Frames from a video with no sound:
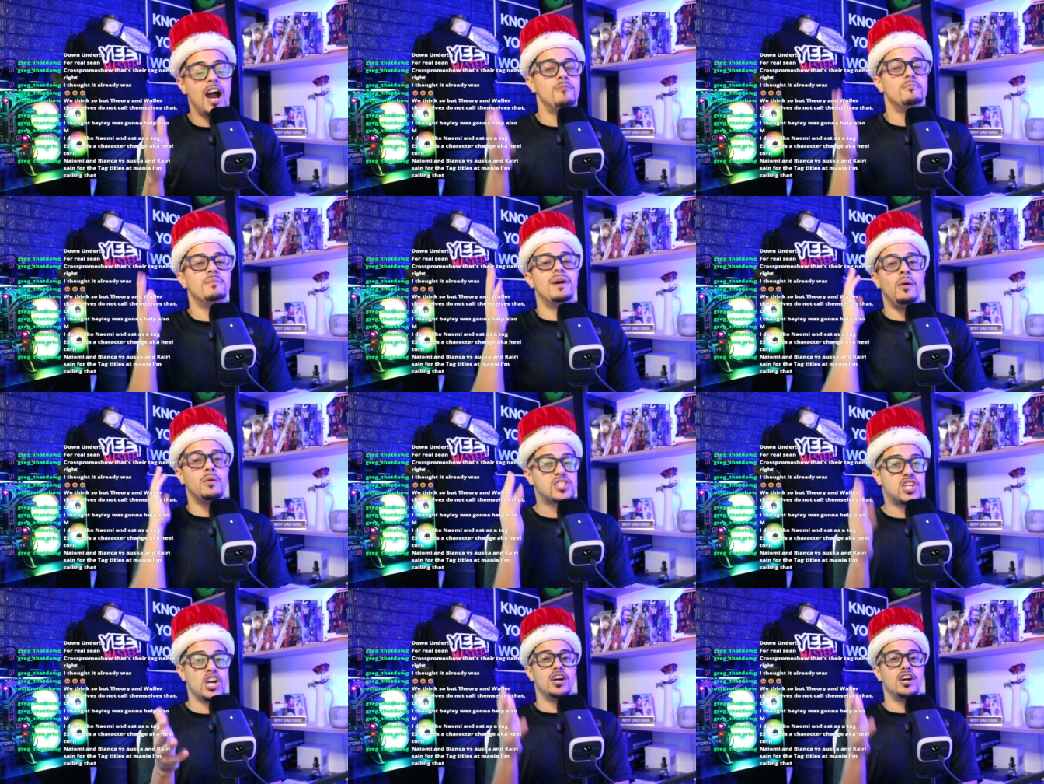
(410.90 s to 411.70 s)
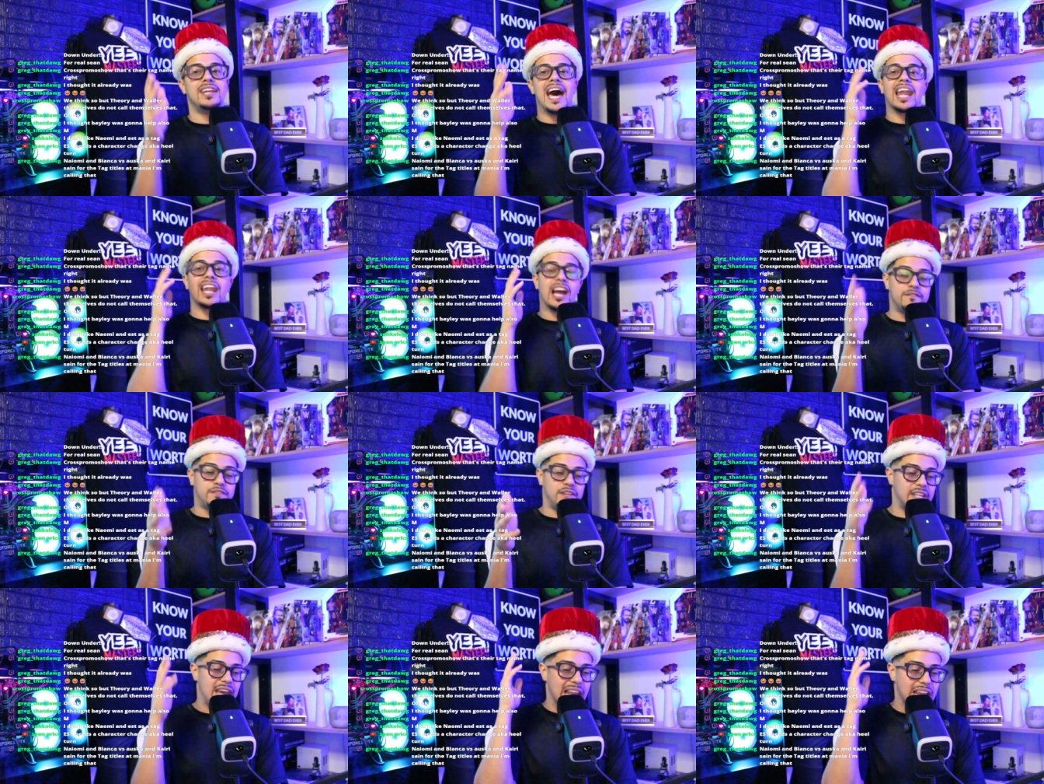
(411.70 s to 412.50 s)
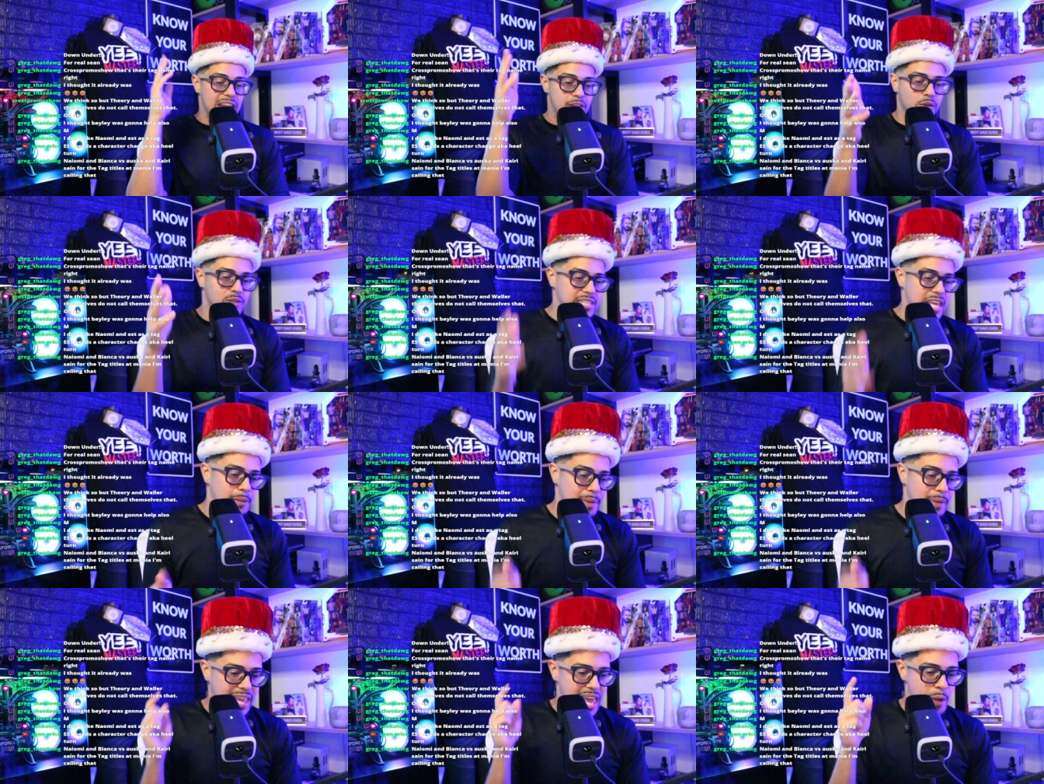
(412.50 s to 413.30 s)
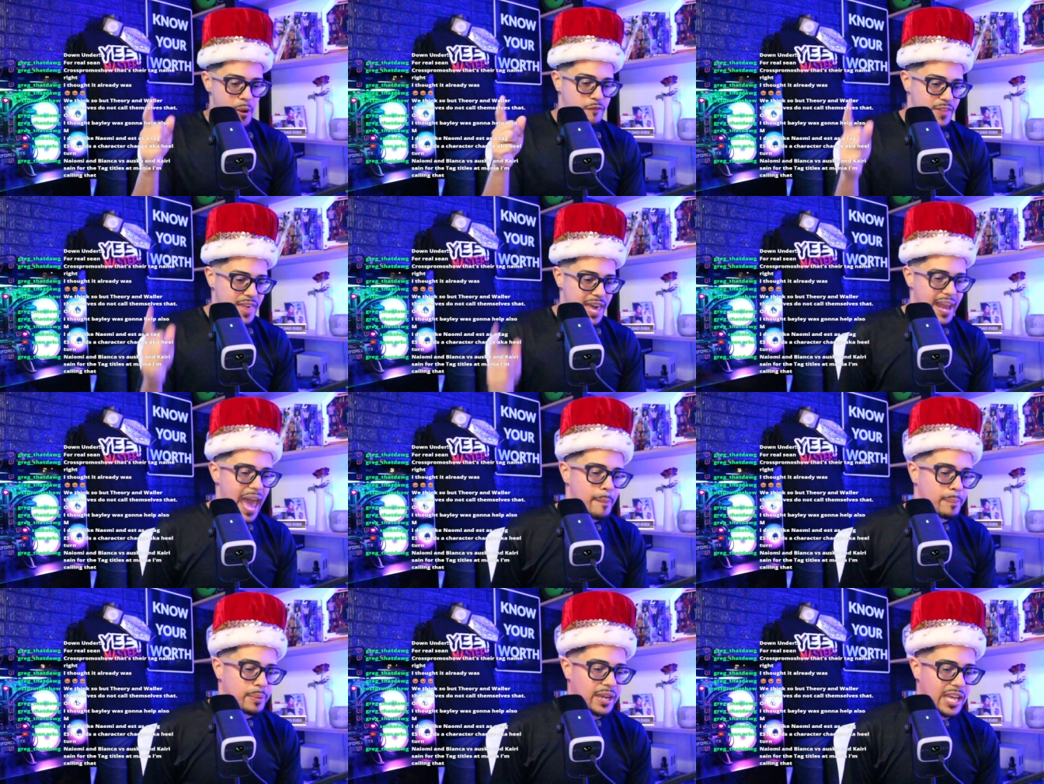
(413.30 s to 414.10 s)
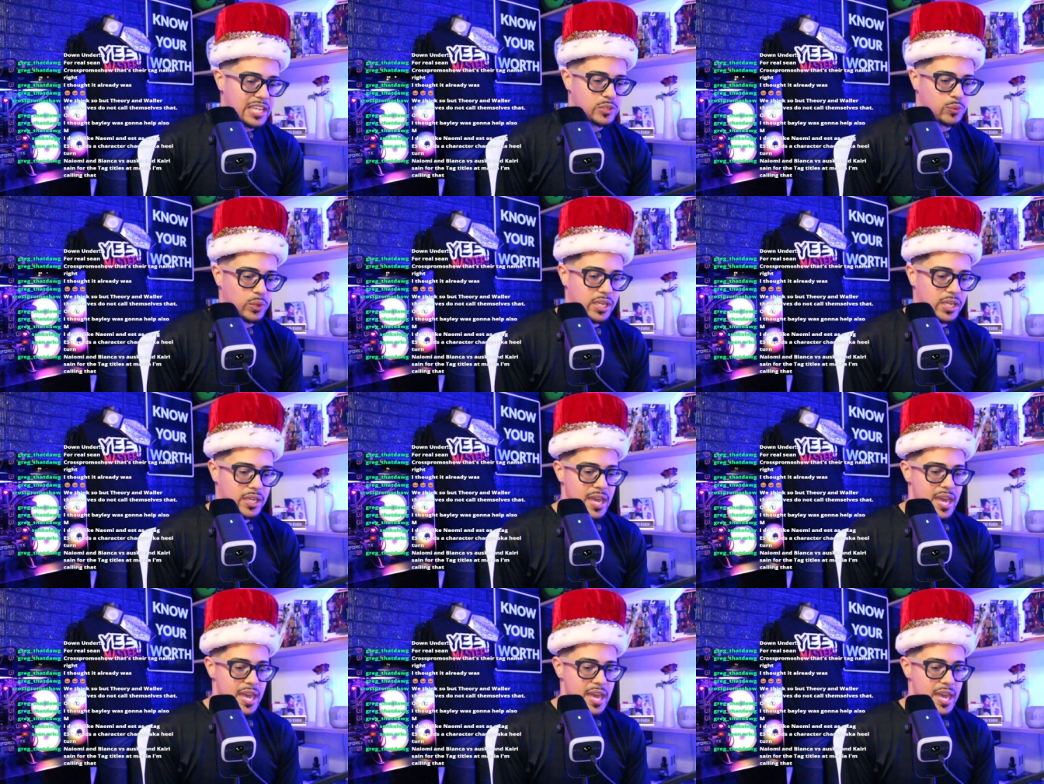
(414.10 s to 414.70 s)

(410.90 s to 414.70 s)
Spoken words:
It was good. I loved it. I loved the segment. I can't wait for that to happen next week.